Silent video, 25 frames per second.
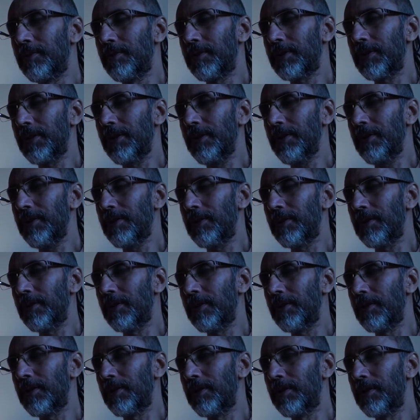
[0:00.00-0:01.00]
okay,
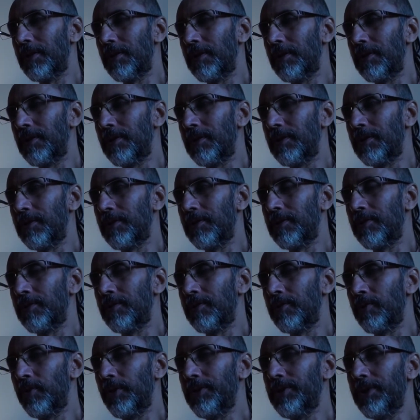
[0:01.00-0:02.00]

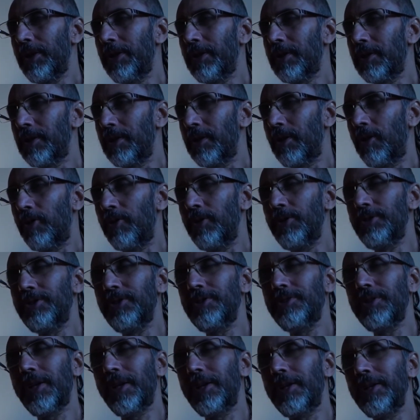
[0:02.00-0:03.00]
which
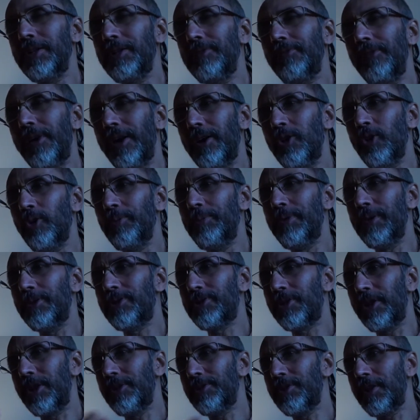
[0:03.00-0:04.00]
is an
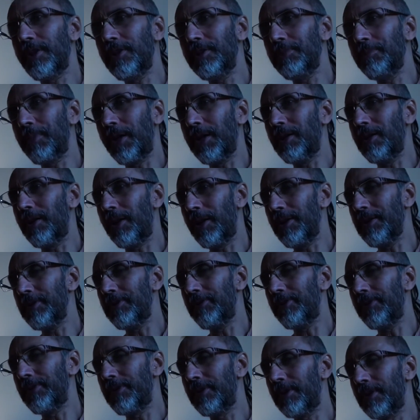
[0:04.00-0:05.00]
invaluable treasure in my
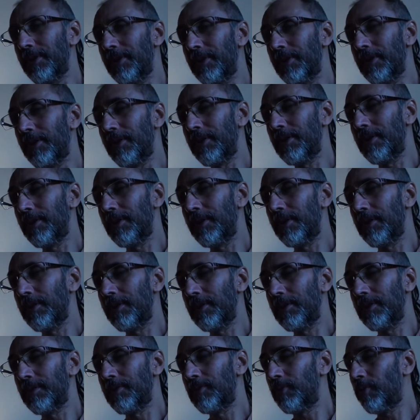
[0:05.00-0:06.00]
life.
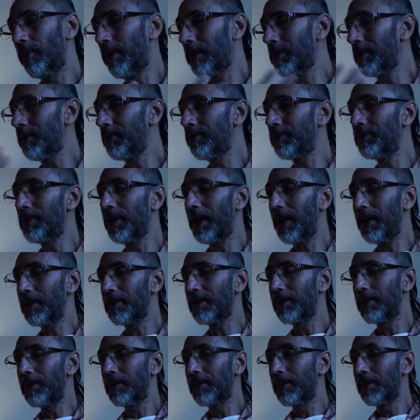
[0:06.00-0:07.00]
What is
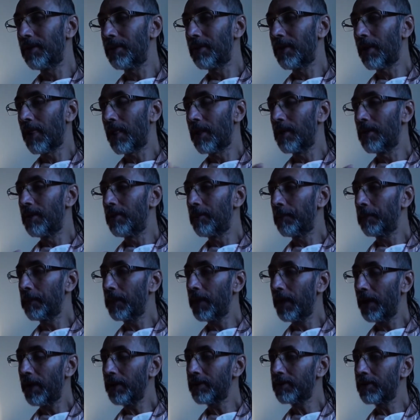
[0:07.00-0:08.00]
that?
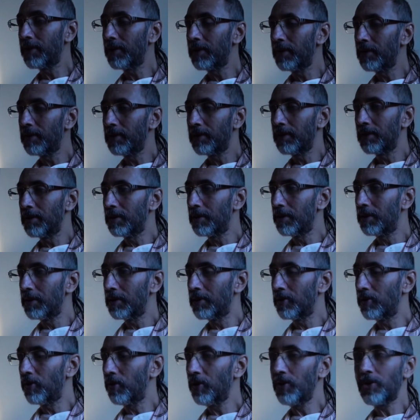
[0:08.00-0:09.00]
That,
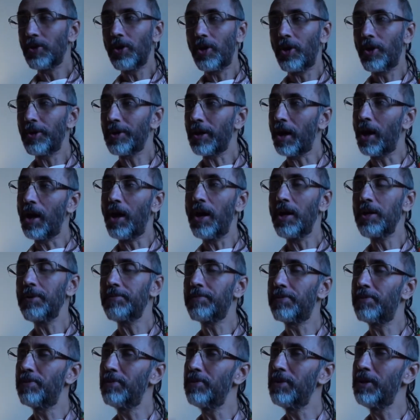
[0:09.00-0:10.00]
oh Lord, I
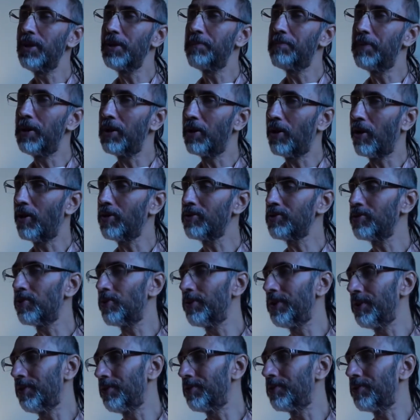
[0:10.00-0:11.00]
fully belong
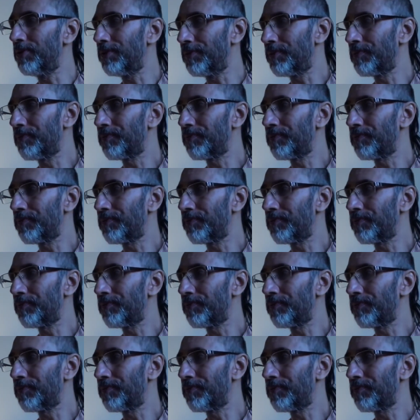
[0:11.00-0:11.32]
to you.